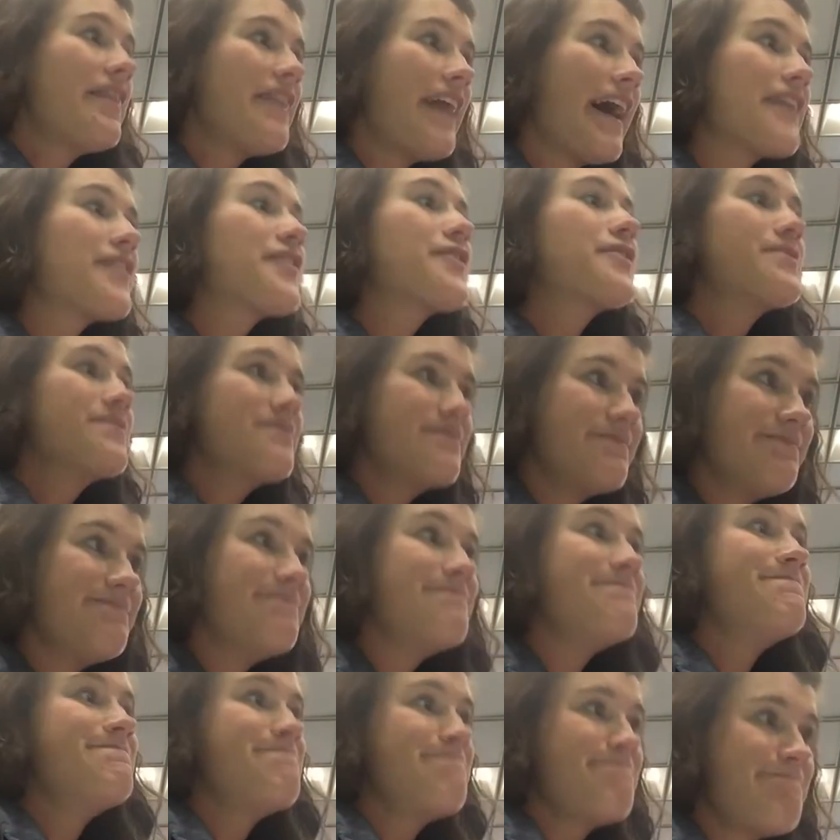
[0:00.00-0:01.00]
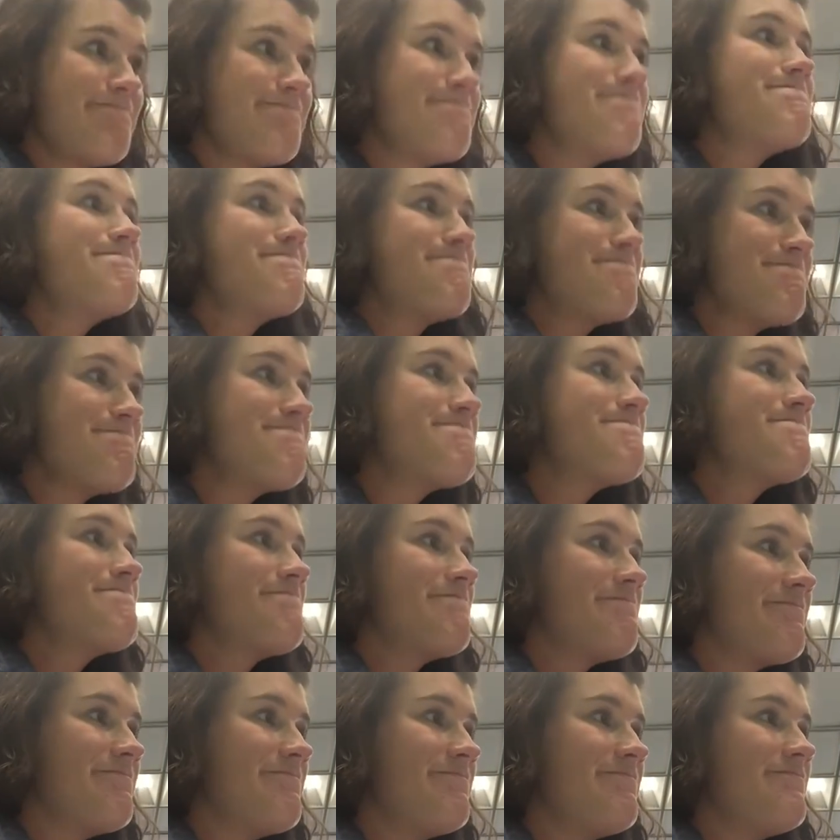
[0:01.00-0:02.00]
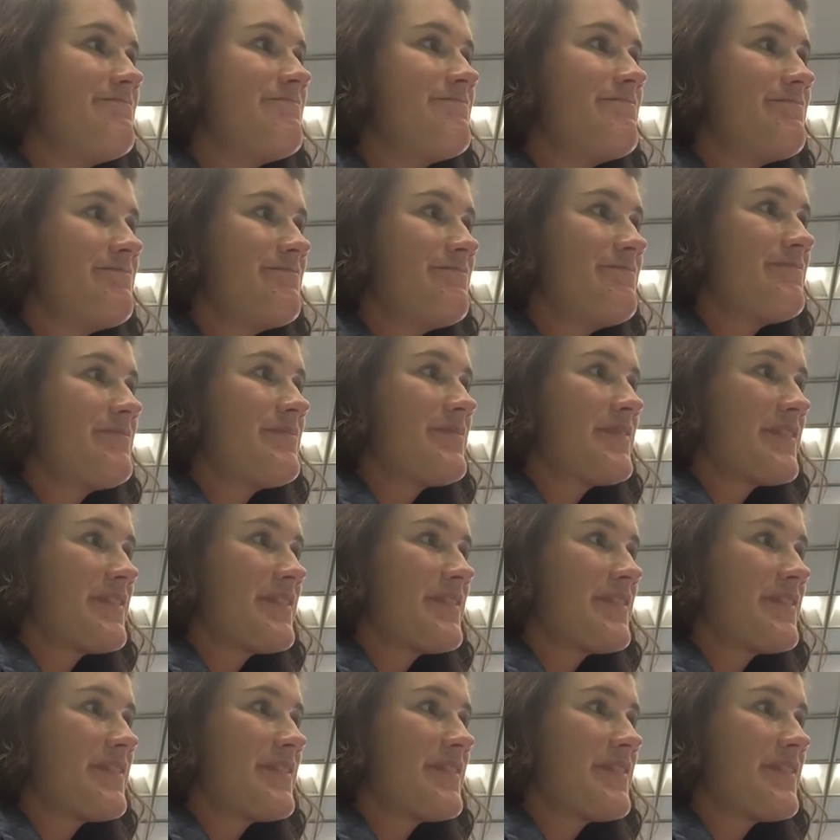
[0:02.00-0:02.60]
That sounds like a framework.